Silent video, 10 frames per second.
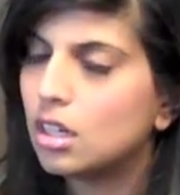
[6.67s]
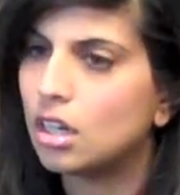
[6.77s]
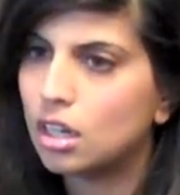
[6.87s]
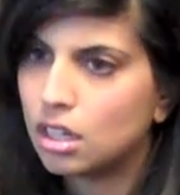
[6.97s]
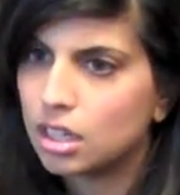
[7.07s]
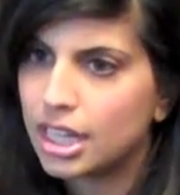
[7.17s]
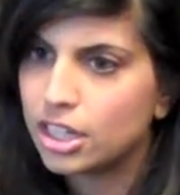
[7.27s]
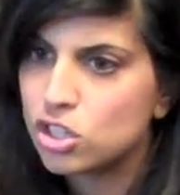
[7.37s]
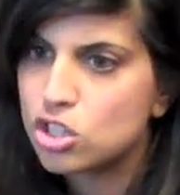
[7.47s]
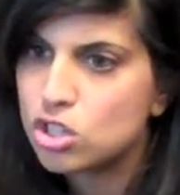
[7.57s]
Oh,
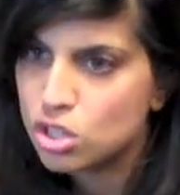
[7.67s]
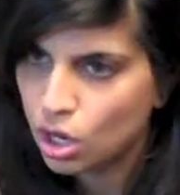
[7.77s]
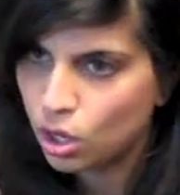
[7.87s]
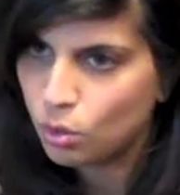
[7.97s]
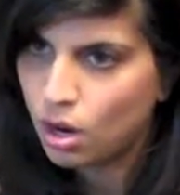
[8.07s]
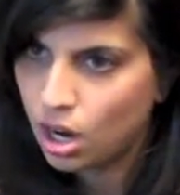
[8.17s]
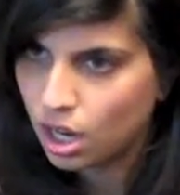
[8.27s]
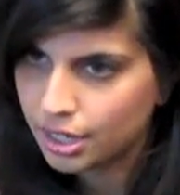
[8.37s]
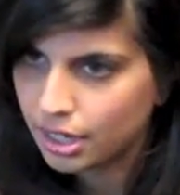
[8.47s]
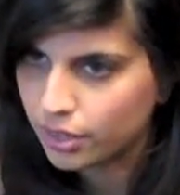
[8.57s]
it is so
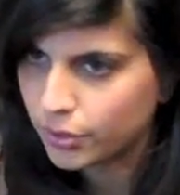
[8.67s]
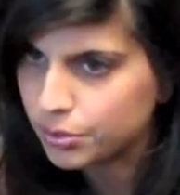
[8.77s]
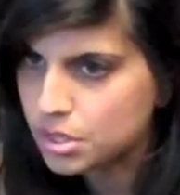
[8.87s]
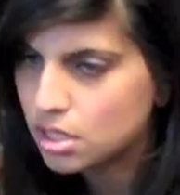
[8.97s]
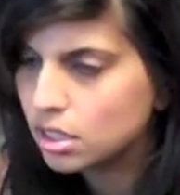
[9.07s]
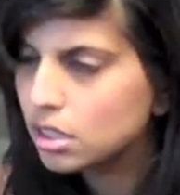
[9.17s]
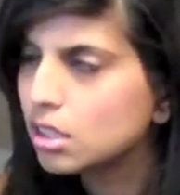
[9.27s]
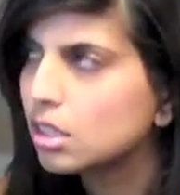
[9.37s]
hot out.